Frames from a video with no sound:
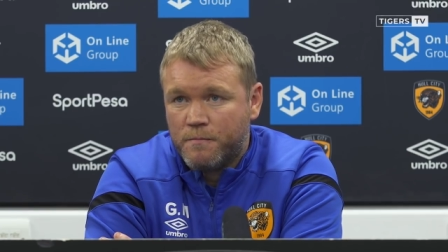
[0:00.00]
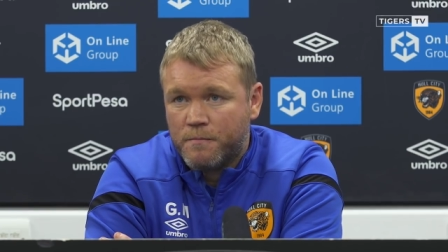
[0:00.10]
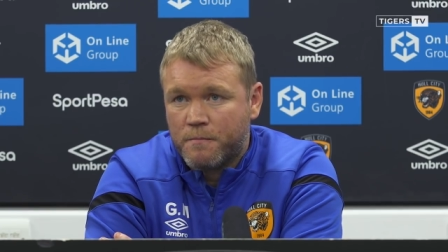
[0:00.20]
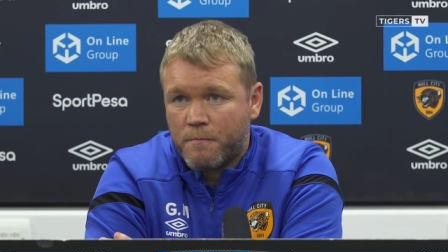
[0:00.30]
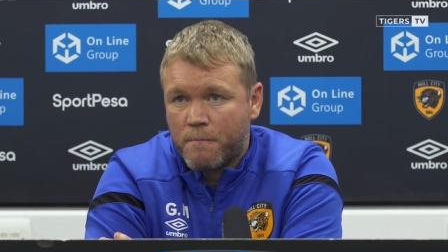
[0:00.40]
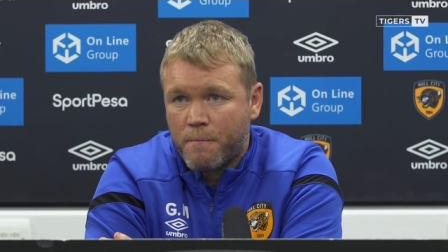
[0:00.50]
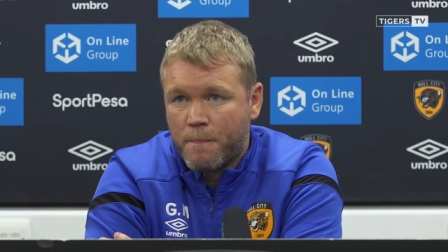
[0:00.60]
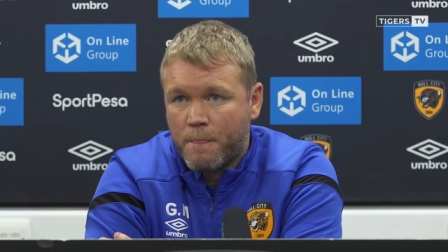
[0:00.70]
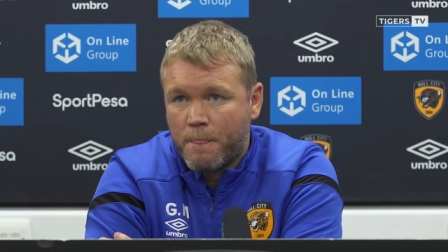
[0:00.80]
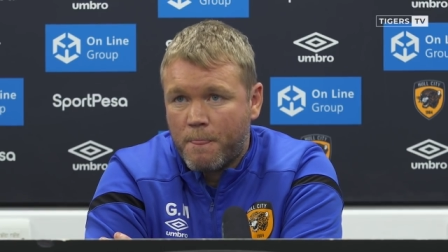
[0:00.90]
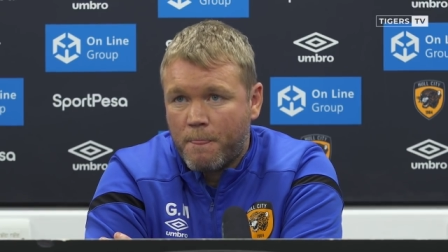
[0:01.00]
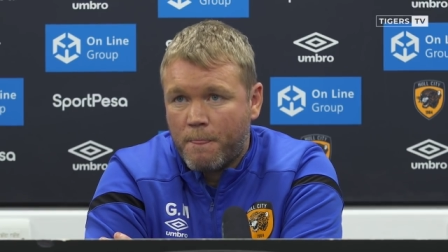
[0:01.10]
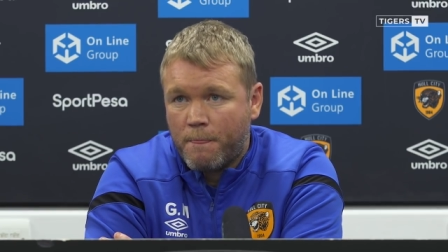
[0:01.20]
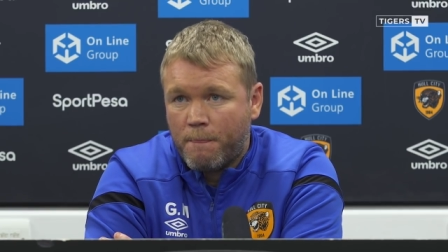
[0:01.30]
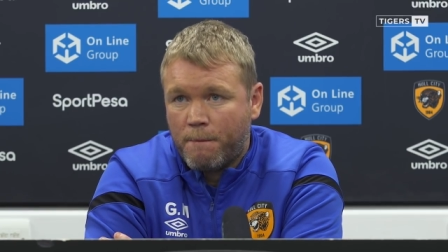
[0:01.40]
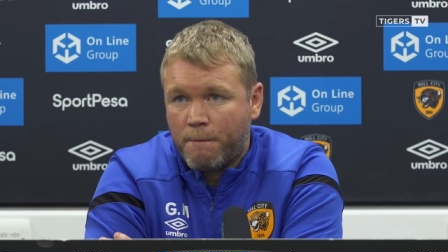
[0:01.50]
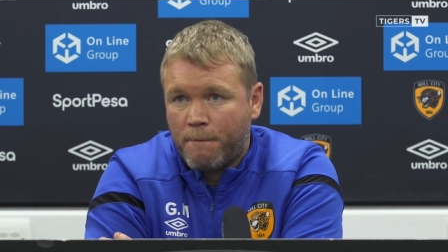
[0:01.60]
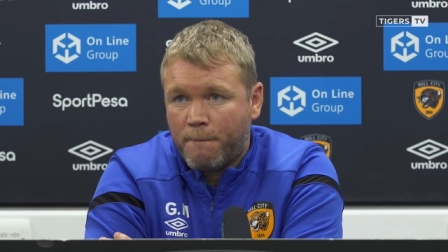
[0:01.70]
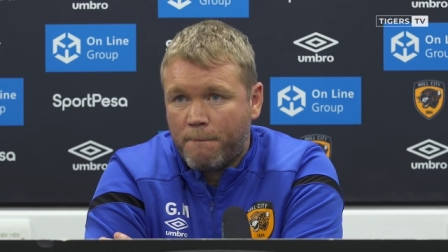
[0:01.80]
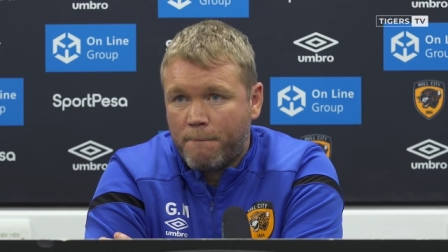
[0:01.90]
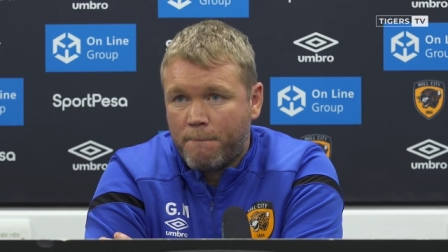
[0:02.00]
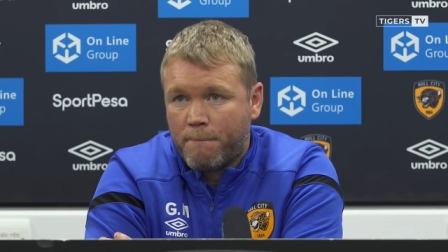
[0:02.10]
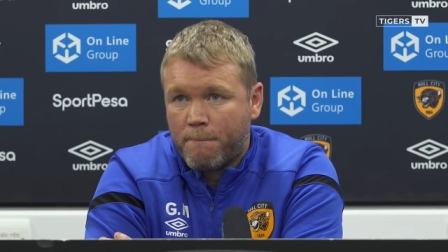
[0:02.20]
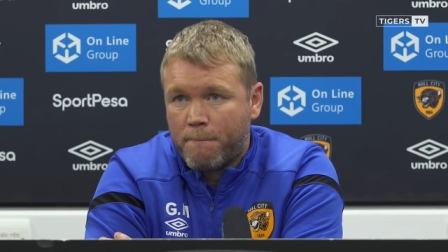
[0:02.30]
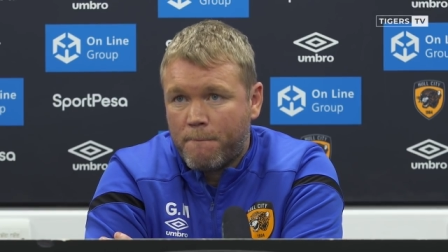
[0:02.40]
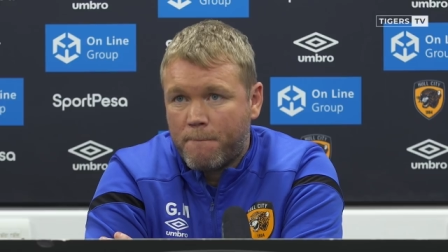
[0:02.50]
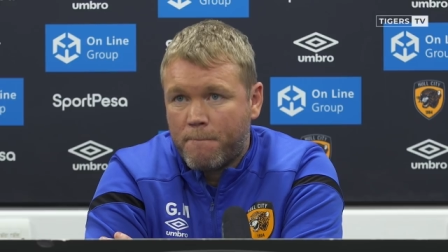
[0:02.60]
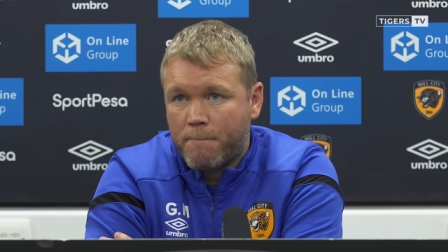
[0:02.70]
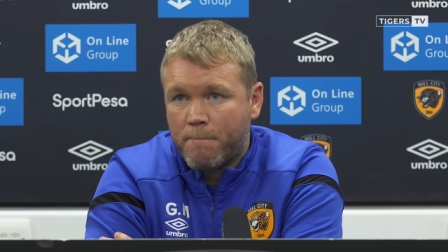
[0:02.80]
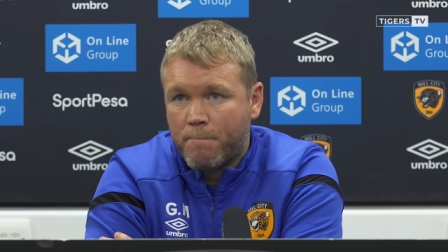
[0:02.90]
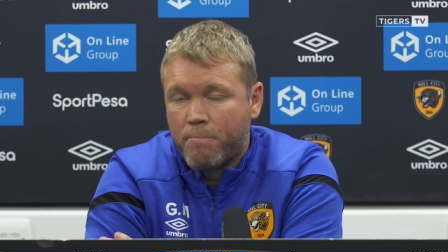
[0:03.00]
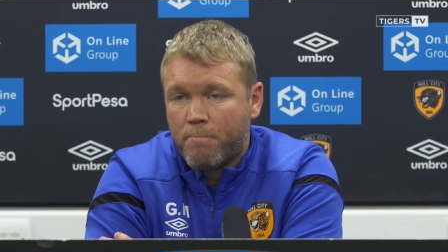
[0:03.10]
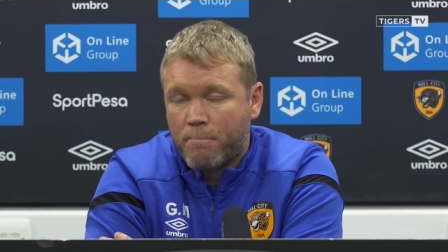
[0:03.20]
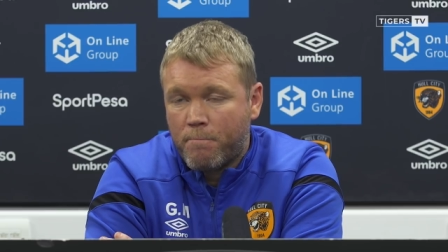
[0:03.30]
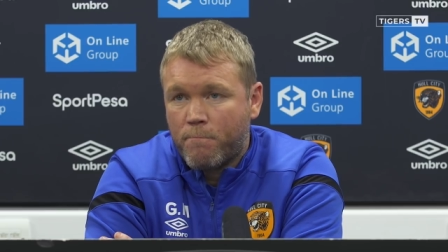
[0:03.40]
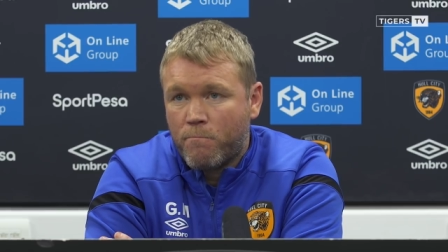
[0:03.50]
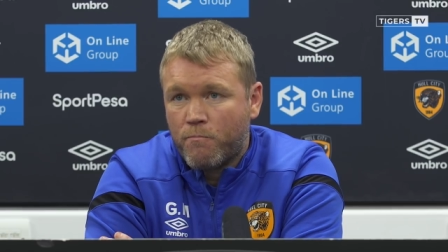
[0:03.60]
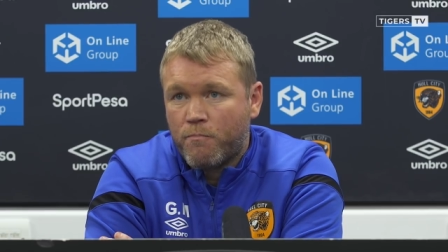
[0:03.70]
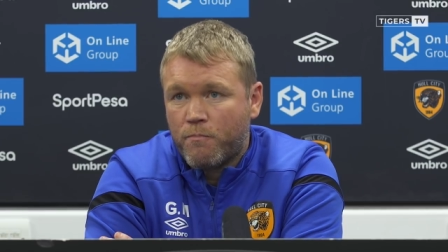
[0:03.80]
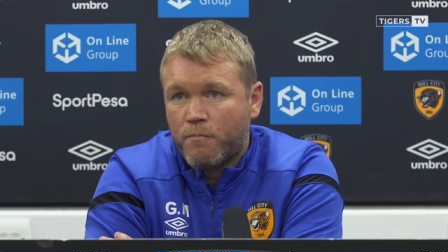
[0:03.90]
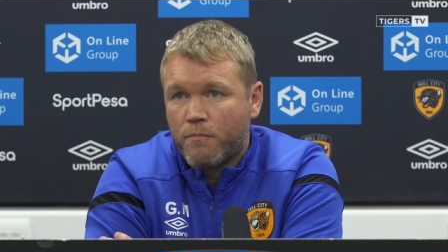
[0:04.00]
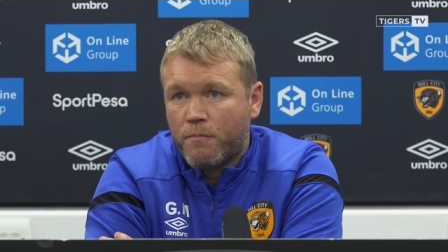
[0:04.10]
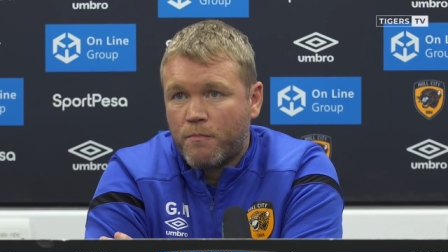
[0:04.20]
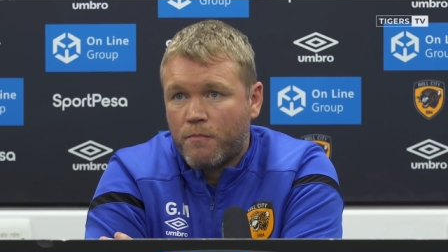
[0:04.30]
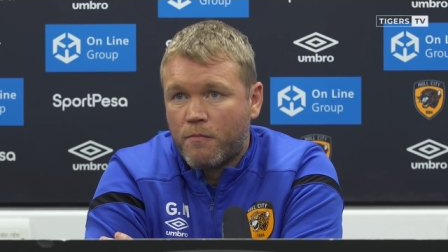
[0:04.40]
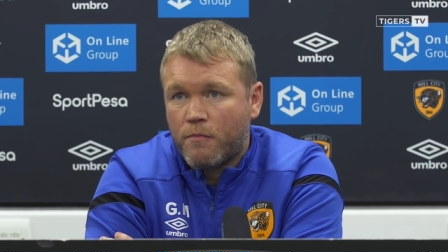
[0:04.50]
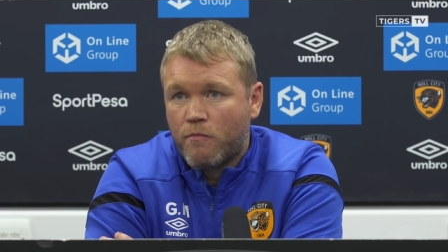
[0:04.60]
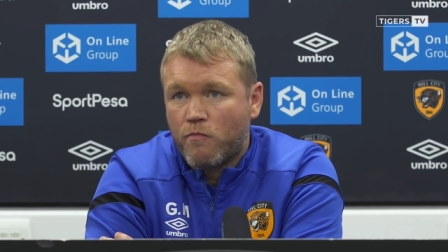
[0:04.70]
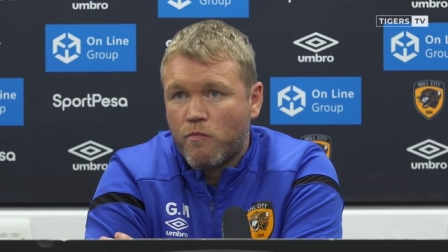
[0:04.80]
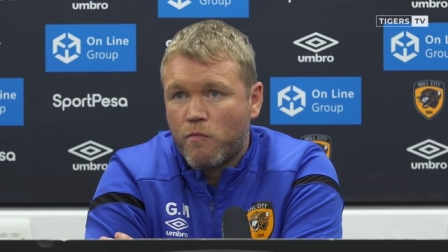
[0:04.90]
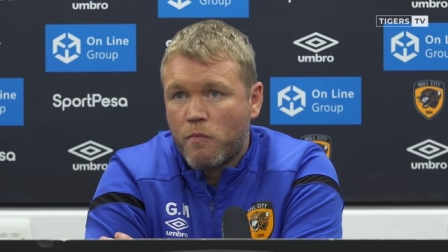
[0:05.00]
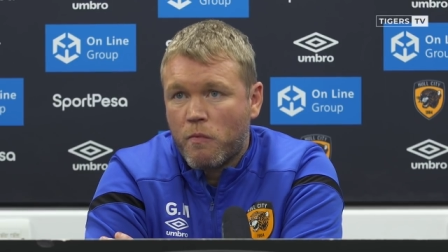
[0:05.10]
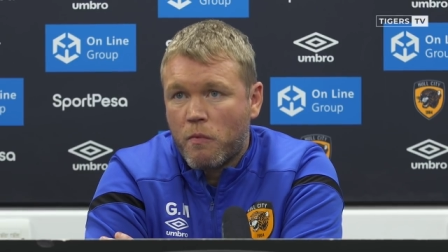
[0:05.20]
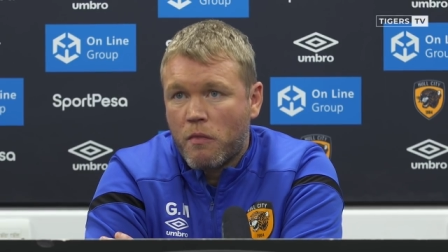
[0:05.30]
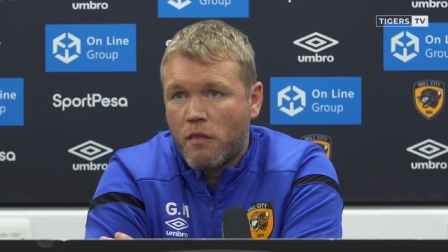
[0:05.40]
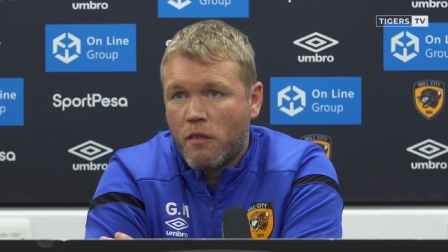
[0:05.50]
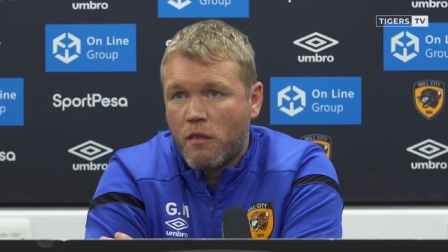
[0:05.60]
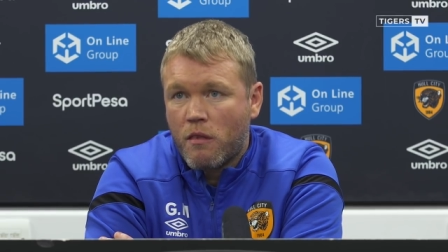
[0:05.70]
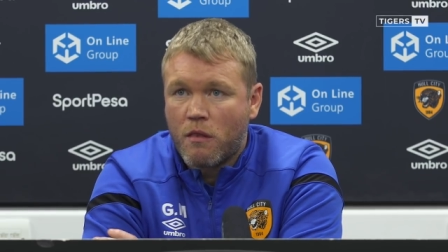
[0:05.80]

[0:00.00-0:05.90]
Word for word: Lovely. Just one more from me, if I may, and that's about Herbie Kane and reasons for signing him, and what you think